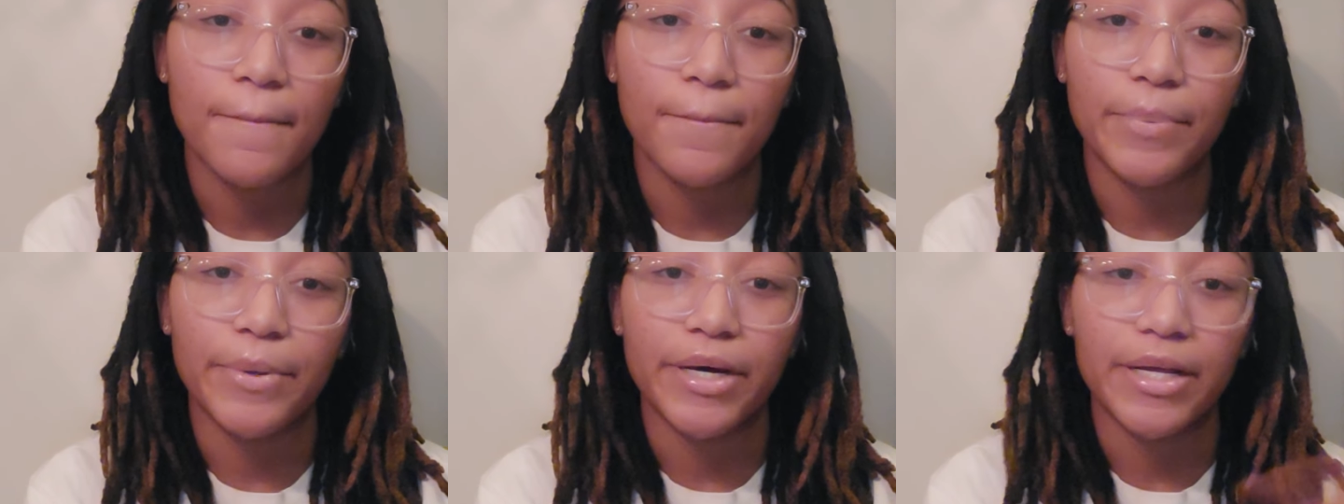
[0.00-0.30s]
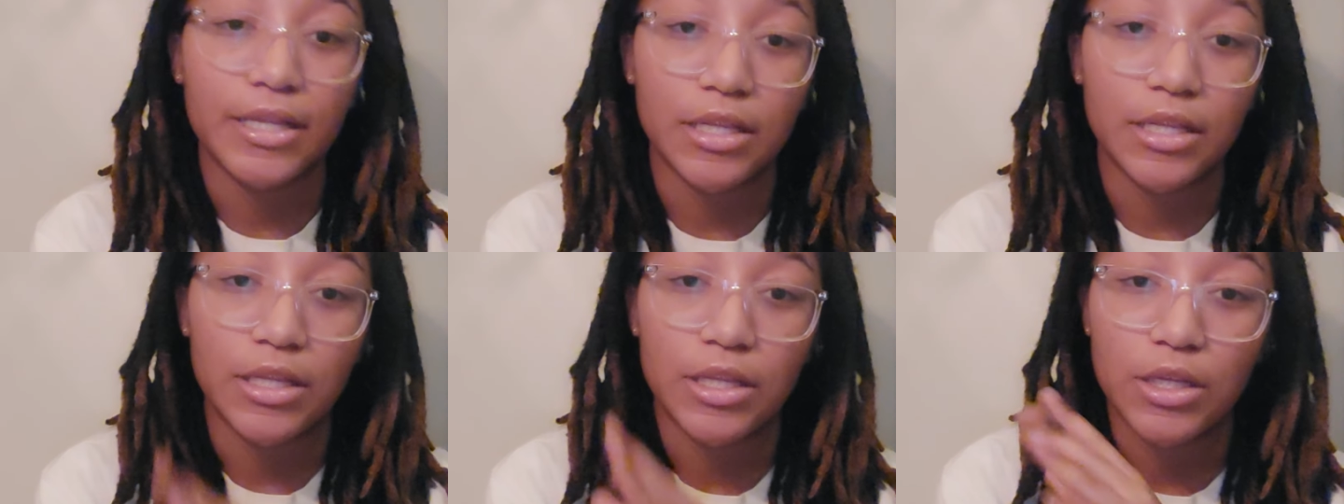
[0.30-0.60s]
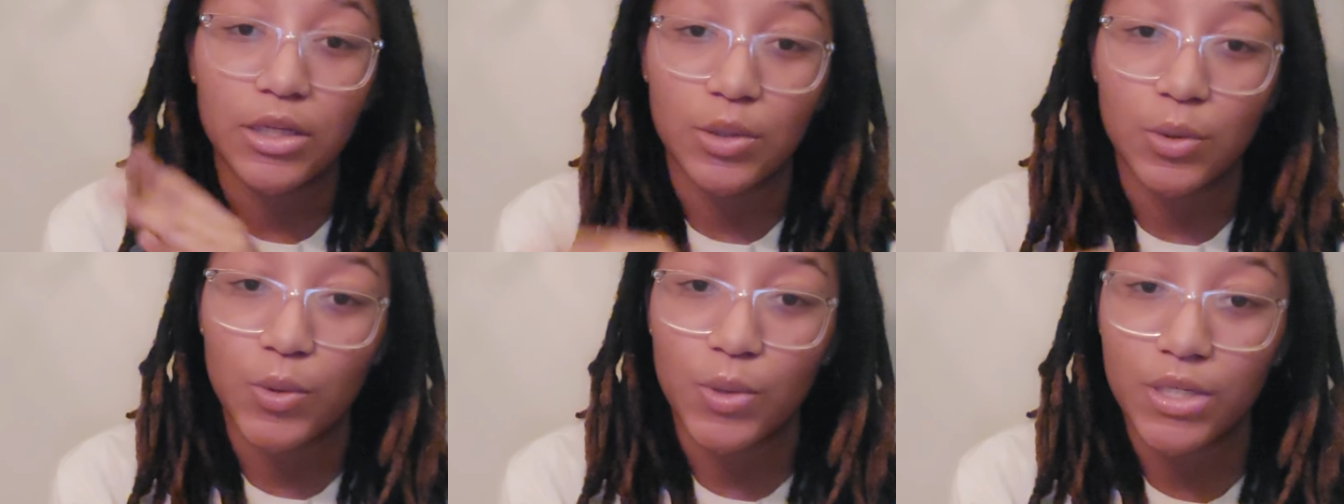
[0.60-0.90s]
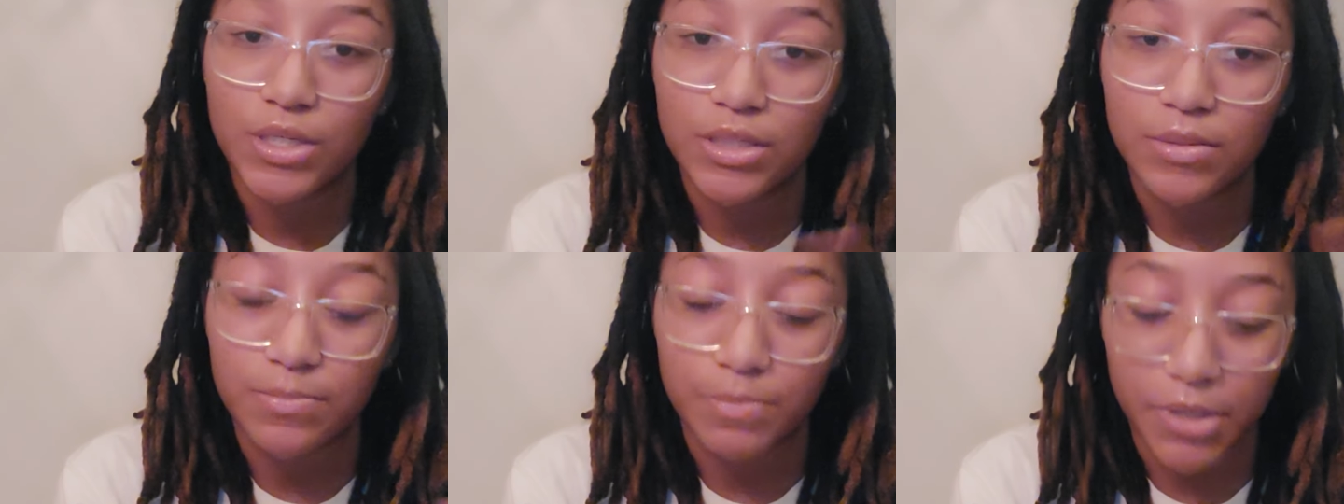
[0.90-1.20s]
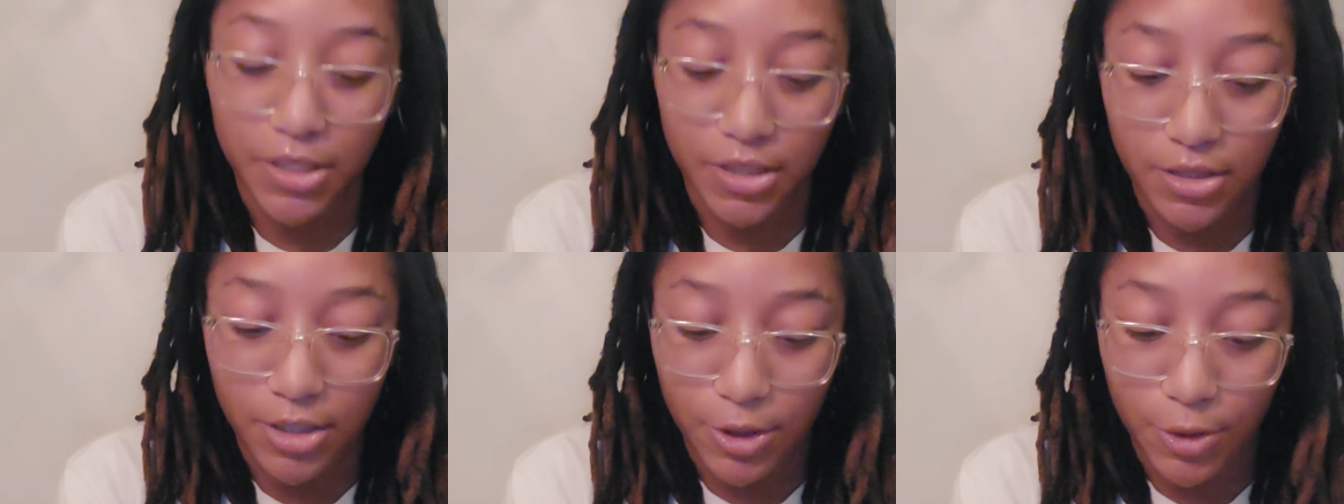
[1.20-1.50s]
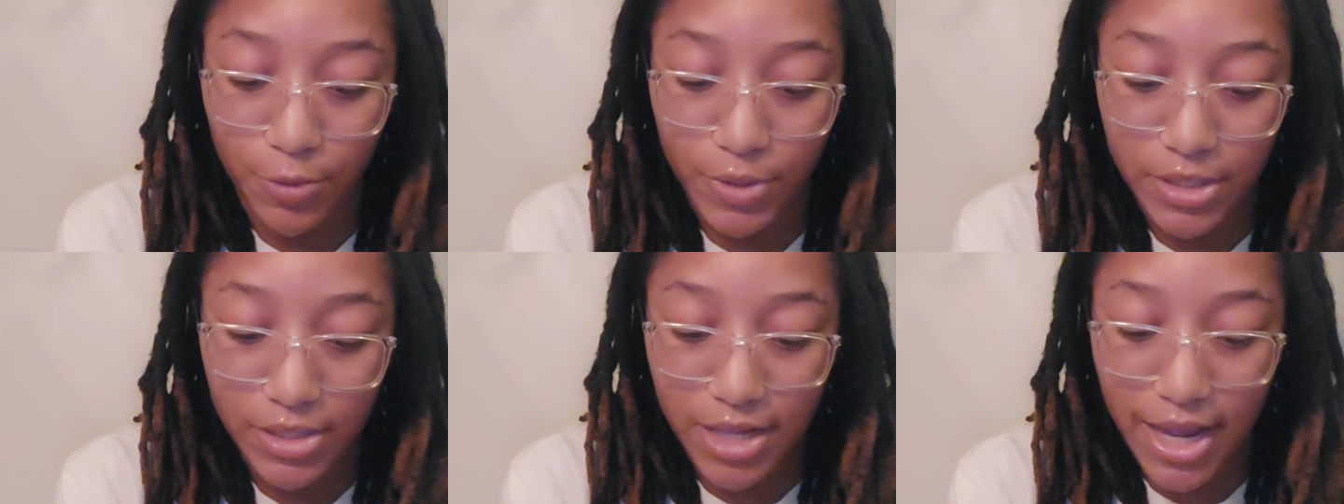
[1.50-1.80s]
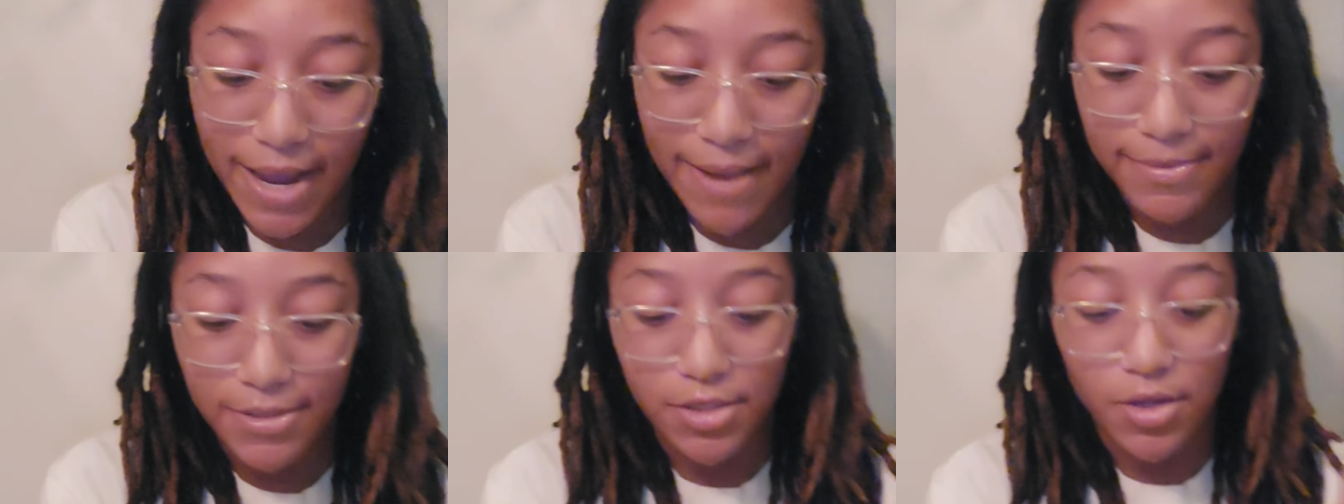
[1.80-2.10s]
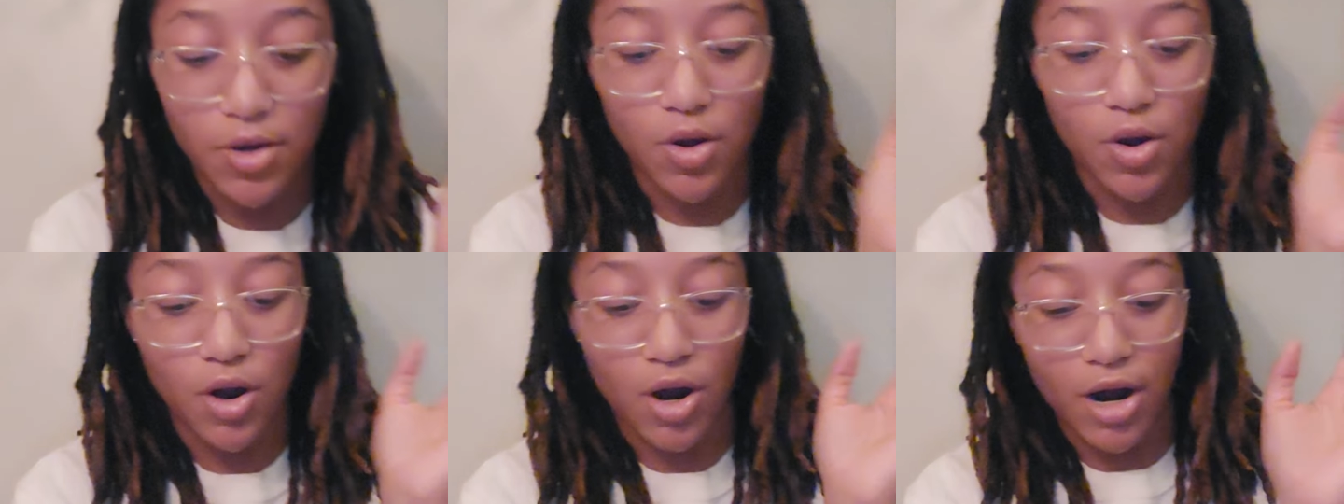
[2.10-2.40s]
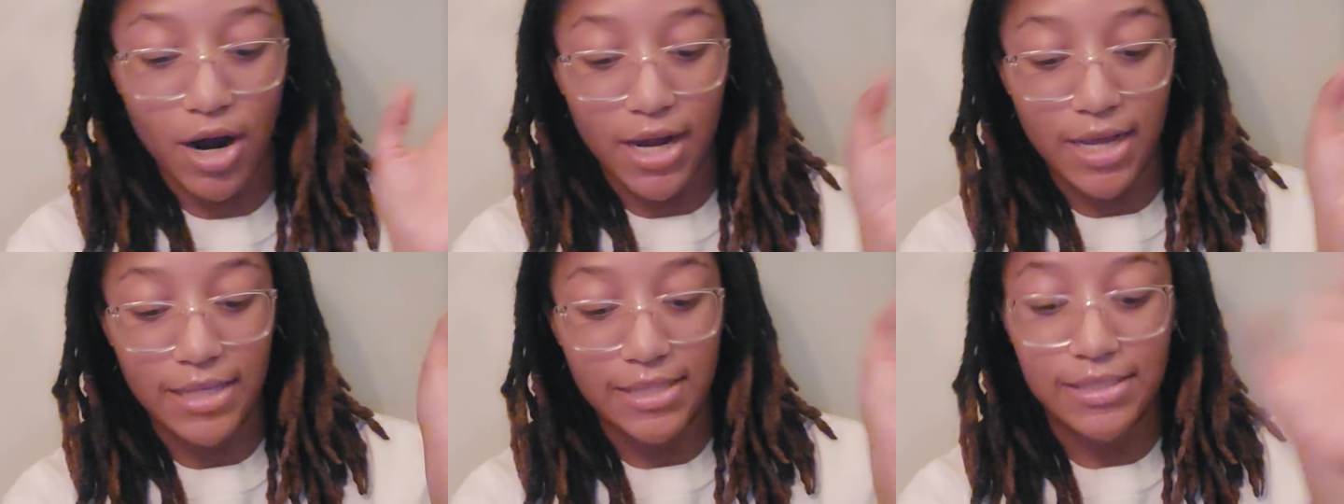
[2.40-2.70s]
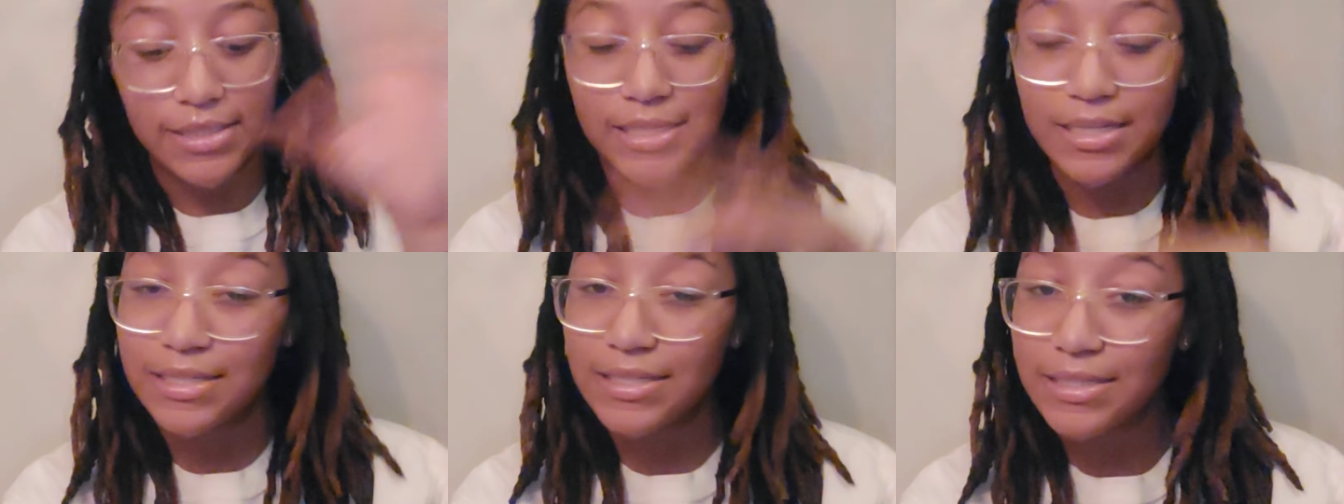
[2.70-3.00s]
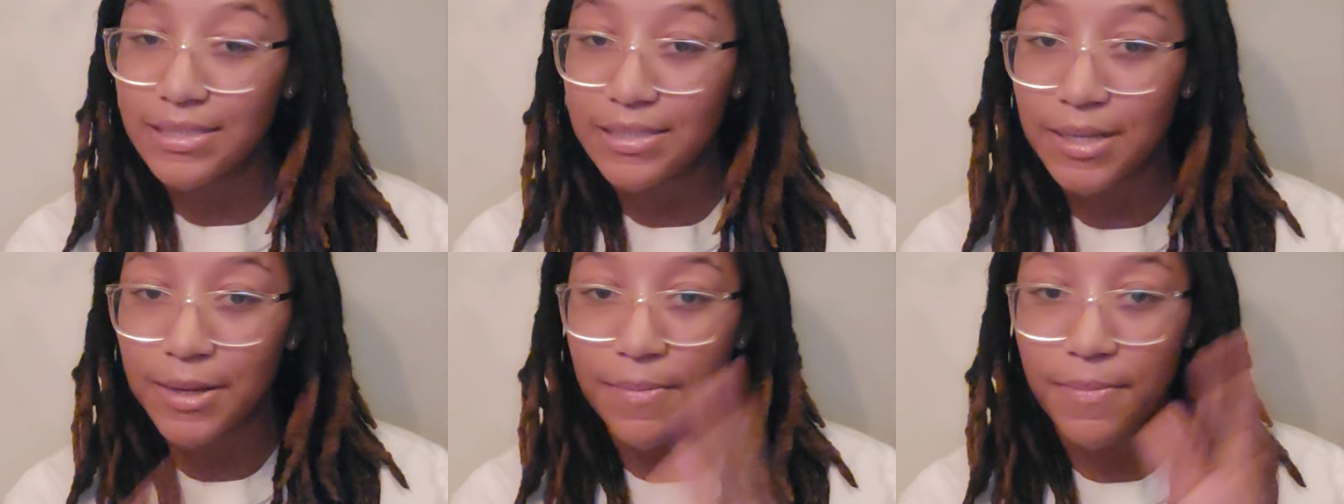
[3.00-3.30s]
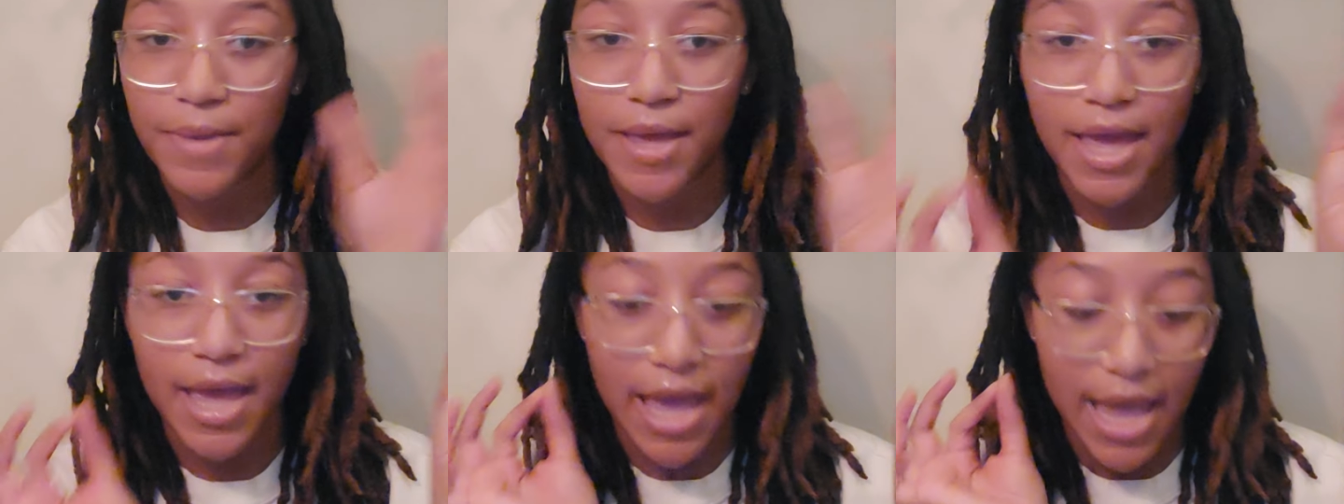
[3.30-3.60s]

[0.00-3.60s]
but the 3 types are system,